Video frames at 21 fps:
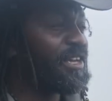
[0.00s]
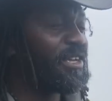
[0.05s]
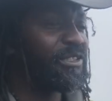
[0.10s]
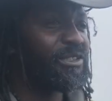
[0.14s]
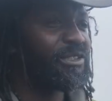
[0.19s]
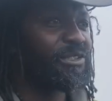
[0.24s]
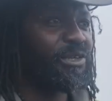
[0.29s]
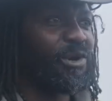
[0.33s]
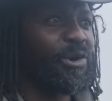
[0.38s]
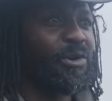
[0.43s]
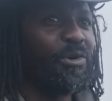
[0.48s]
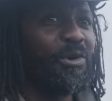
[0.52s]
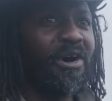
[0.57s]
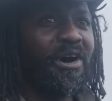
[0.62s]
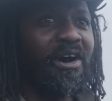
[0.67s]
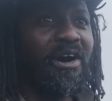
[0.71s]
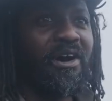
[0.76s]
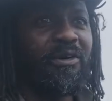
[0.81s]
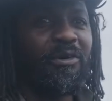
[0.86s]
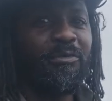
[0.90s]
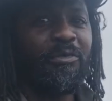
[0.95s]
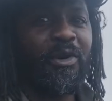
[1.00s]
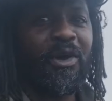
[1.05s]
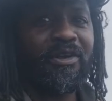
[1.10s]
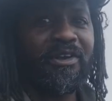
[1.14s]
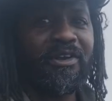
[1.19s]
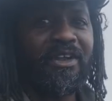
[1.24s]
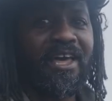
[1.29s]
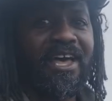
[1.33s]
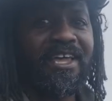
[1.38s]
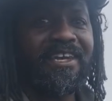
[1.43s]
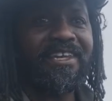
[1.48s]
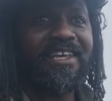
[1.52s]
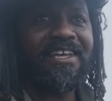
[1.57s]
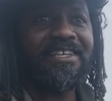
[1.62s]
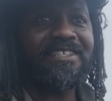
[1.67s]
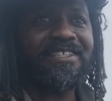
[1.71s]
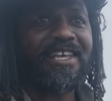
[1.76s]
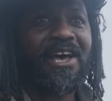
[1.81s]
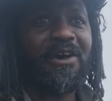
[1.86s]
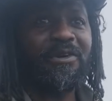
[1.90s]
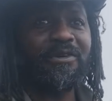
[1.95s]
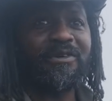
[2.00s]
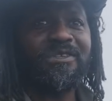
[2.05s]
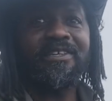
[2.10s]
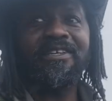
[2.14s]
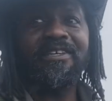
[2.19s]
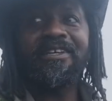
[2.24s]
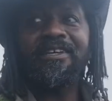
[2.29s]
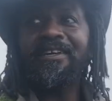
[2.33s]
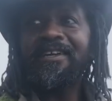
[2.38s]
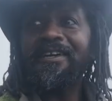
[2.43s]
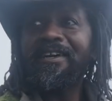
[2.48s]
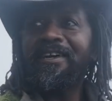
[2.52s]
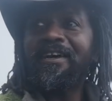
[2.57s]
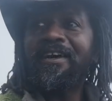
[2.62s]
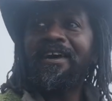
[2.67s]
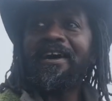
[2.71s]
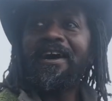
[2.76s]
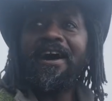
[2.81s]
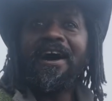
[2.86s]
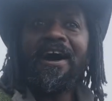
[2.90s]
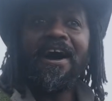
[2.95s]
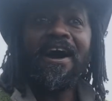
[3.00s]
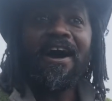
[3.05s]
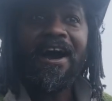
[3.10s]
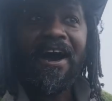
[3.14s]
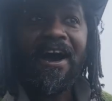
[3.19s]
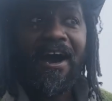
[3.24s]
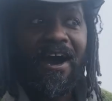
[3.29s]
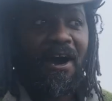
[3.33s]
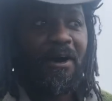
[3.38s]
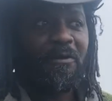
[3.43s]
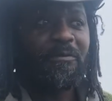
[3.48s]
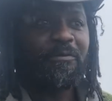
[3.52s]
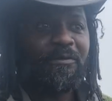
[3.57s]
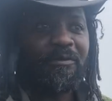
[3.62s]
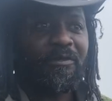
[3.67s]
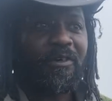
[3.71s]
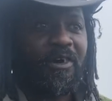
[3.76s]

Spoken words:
so we're about 9 days out. I